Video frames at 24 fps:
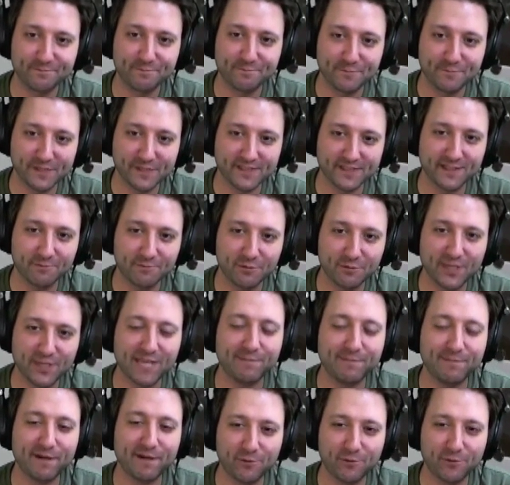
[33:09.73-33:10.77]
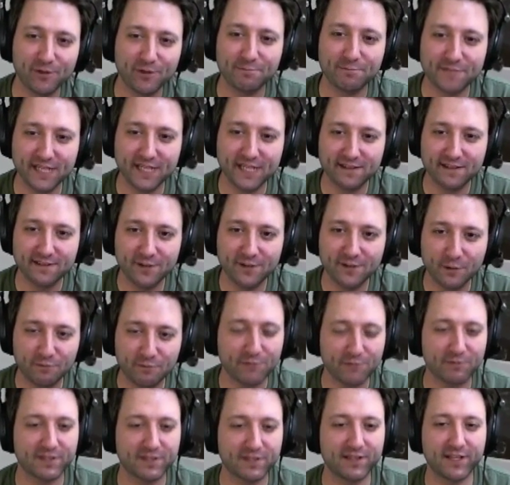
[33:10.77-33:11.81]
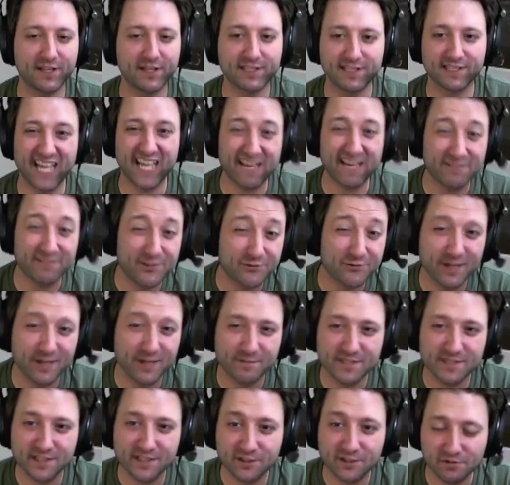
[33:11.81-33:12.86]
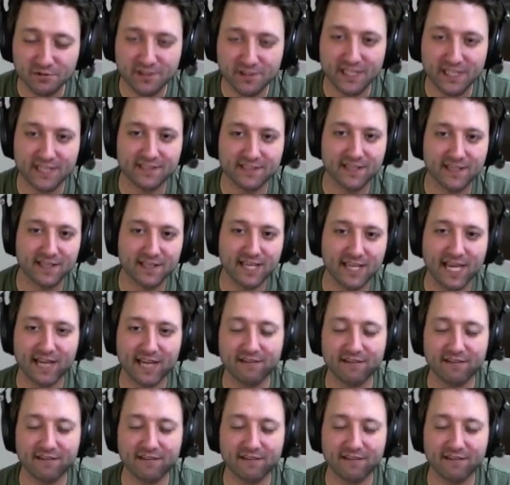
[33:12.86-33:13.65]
But we'll keep everyone updated, hopefully with lots of live streams and cool things like that.